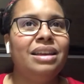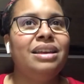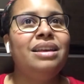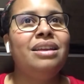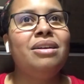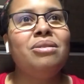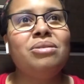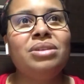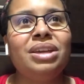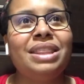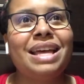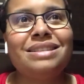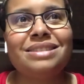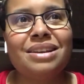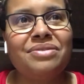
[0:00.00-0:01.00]

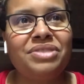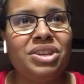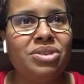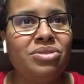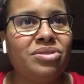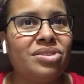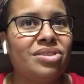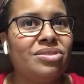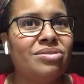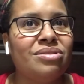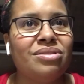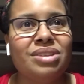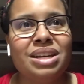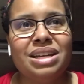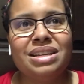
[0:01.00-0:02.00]
That stuff used to,